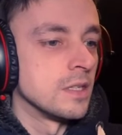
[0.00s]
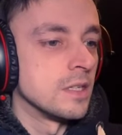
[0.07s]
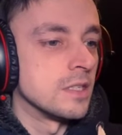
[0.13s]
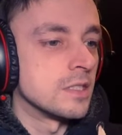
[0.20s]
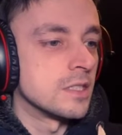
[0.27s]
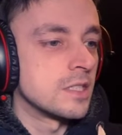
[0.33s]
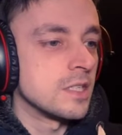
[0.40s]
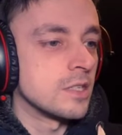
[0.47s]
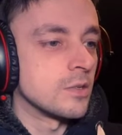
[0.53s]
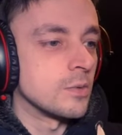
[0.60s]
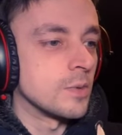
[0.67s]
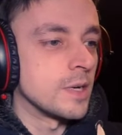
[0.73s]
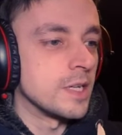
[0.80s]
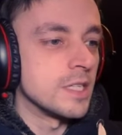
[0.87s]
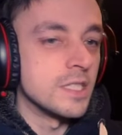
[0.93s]
It's the secret
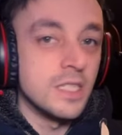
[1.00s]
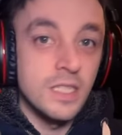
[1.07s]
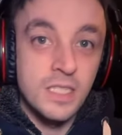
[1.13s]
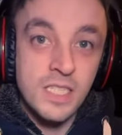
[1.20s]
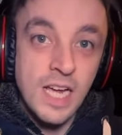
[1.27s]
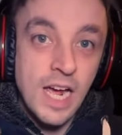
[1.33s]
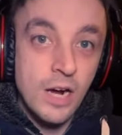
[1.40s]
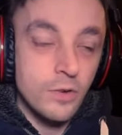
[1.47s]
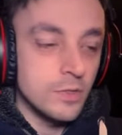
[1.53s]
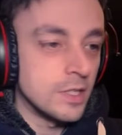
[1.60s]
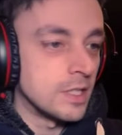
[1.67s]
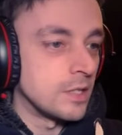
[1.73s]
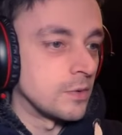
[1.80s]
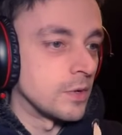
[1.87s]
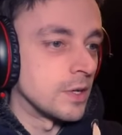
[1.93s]
way into the town,
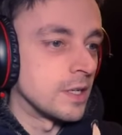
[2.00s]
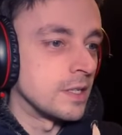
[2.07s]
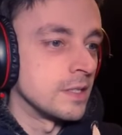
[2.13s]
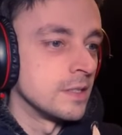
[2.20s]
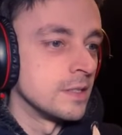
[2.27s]
anyway.